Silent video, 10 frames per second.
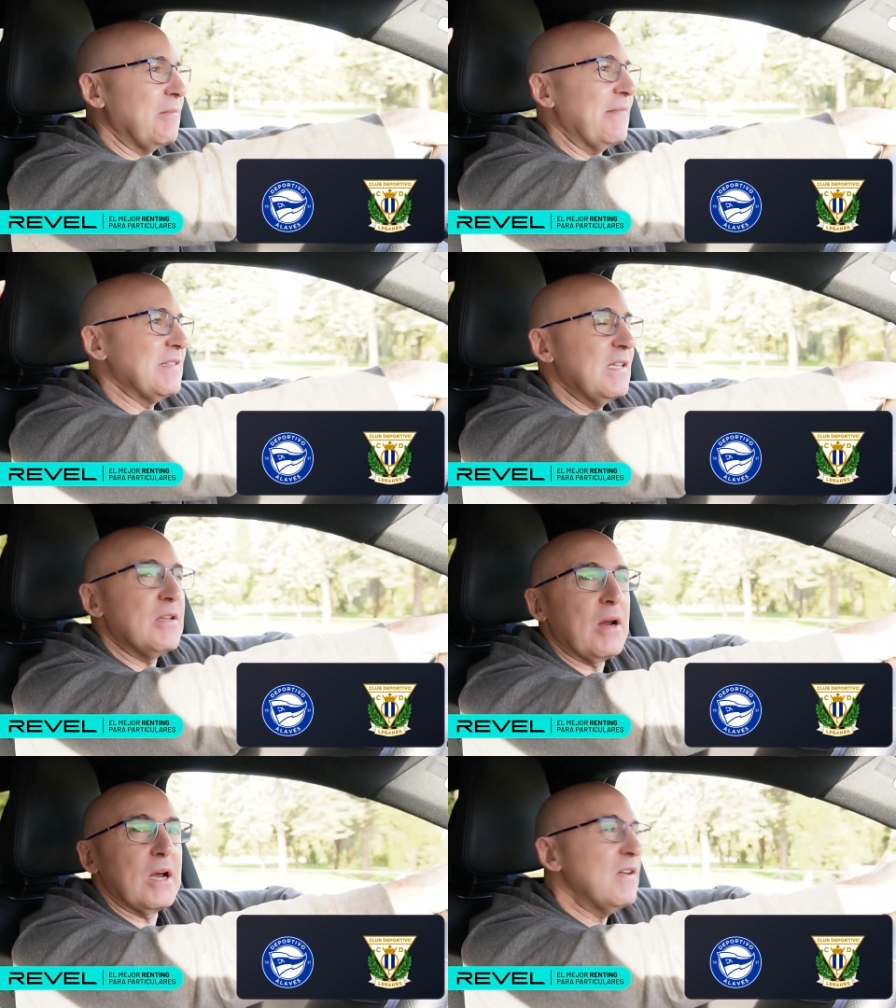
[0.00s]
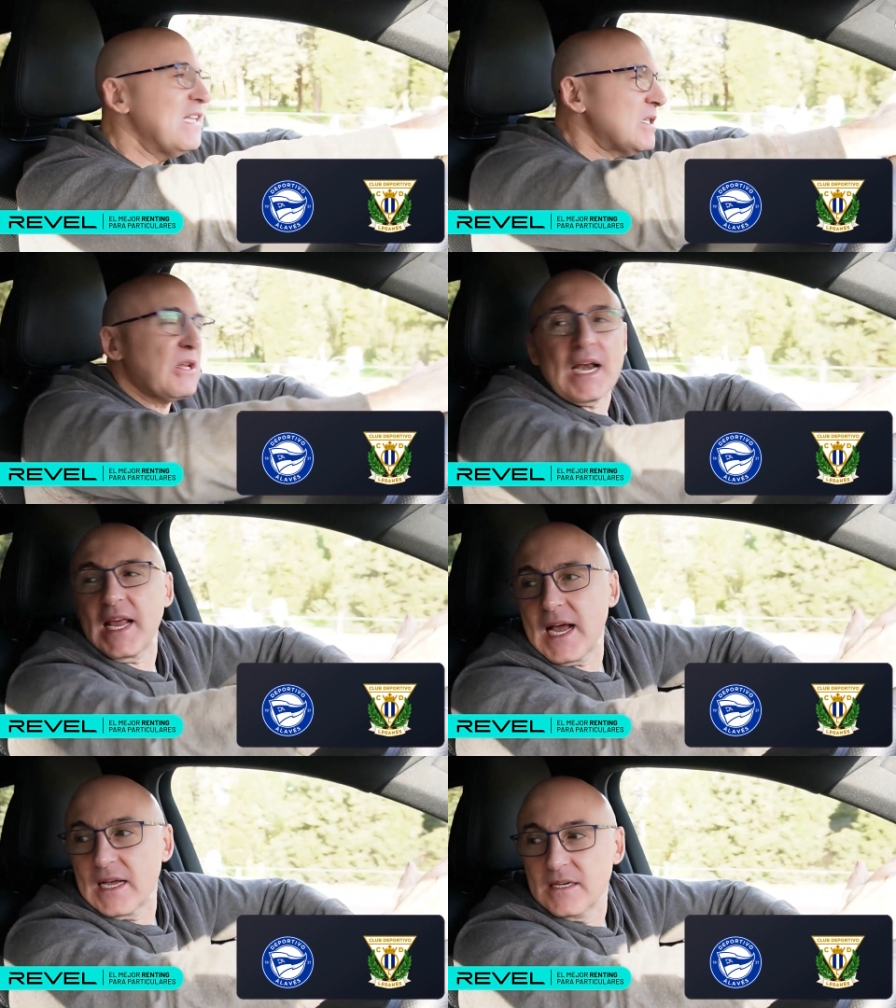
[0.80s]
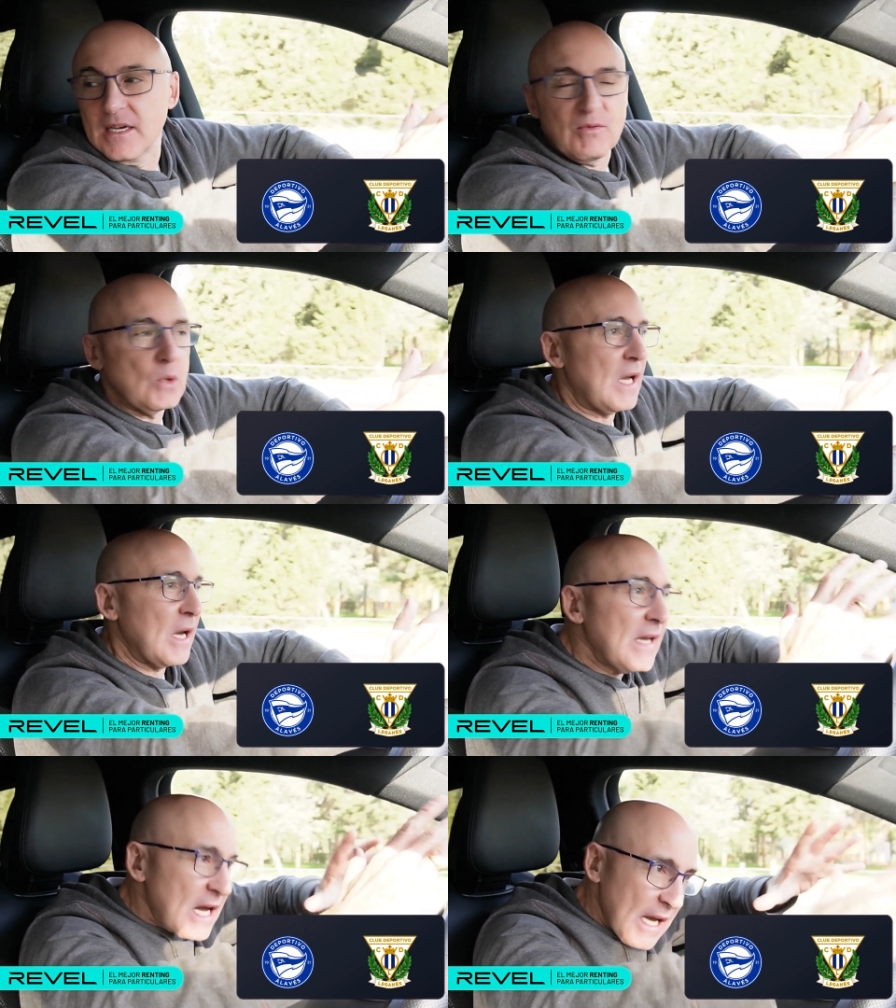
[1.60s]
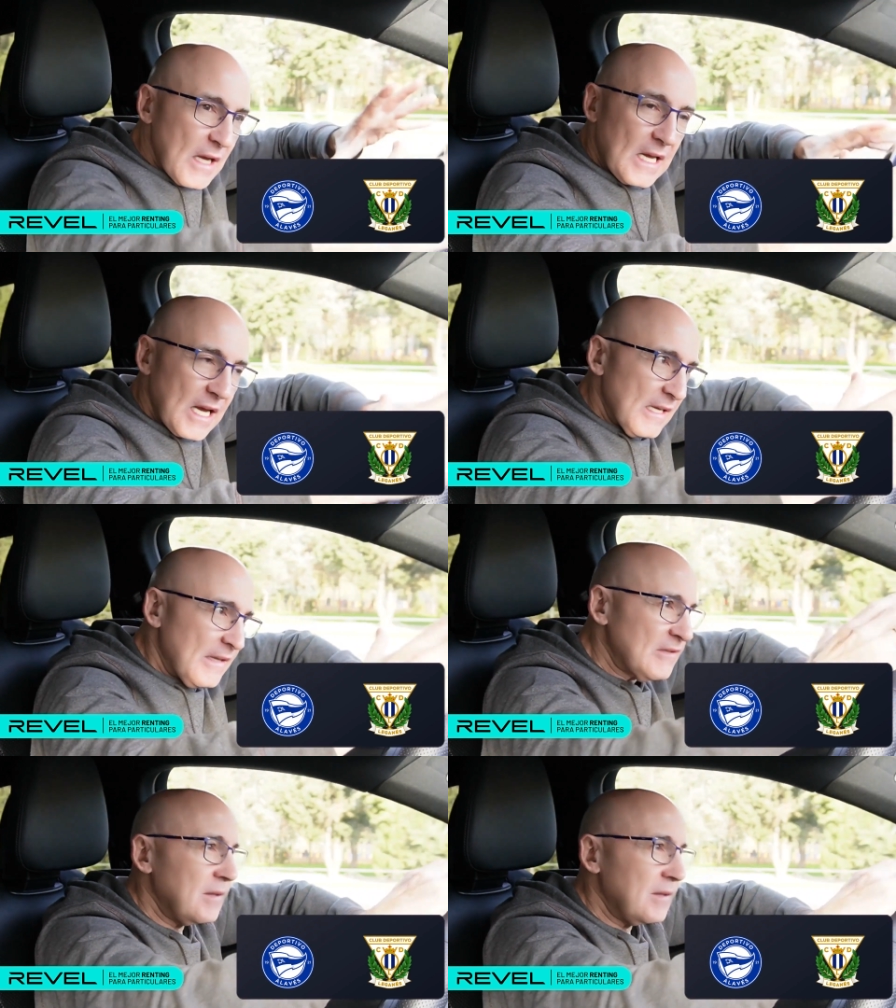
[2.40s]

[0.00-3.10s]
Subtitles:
This is not our league. Our league is this.